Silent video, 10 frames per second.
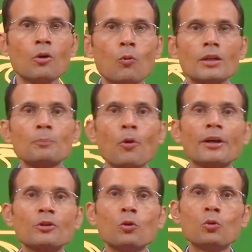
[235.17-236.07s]

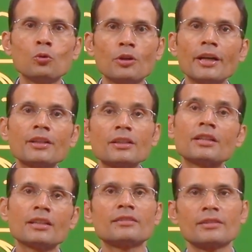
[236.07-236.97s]
1.0, it
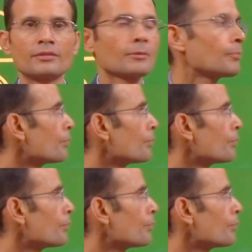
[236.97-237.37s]
increases.